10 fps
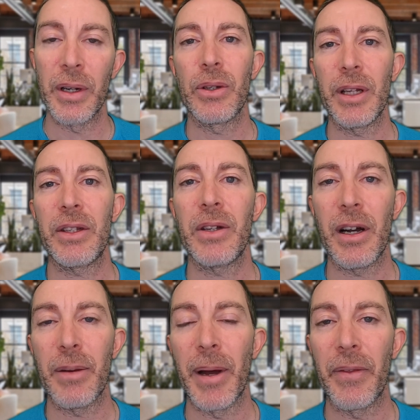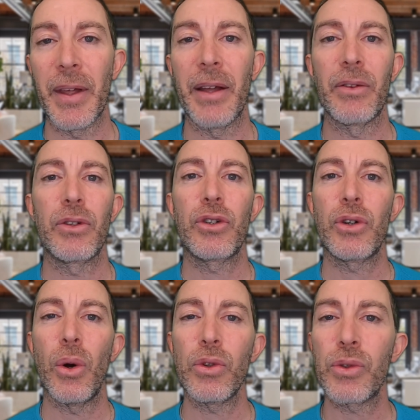So let's talk about that.
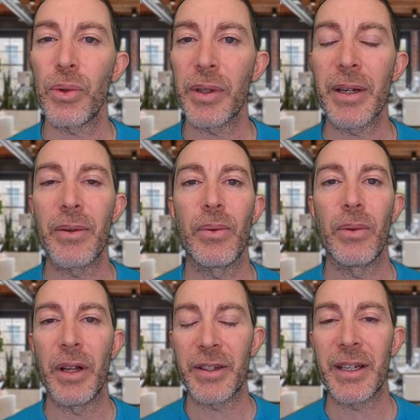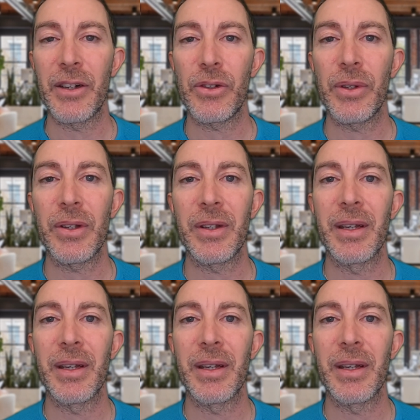Culturally, Los Angeles